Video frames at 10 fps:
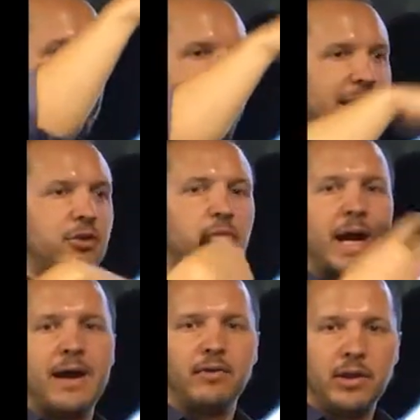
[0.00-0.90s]
you add
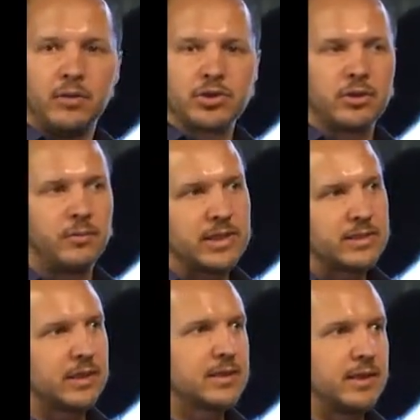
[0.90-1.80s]
gravity, which could be
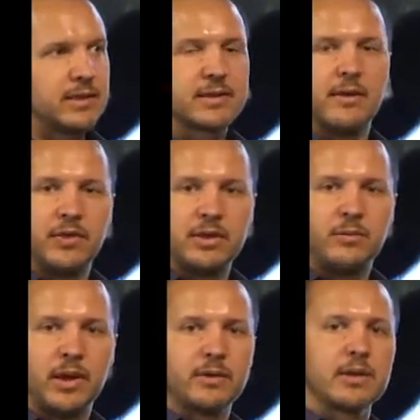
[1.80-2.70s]
16 to 17
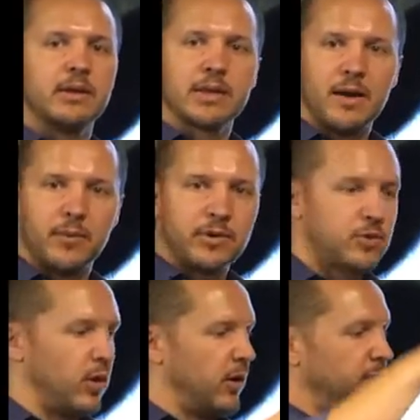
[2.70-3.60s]
pounds on top of the
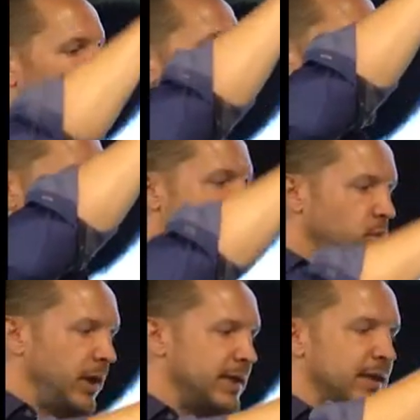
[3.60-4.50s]
12,
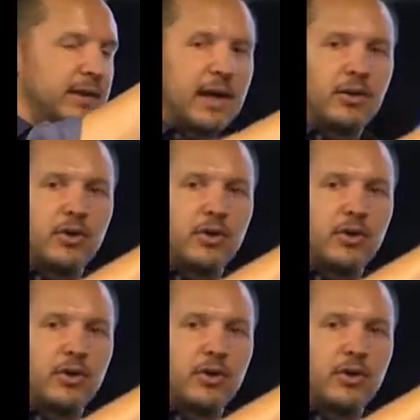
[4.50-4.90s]
squeezing down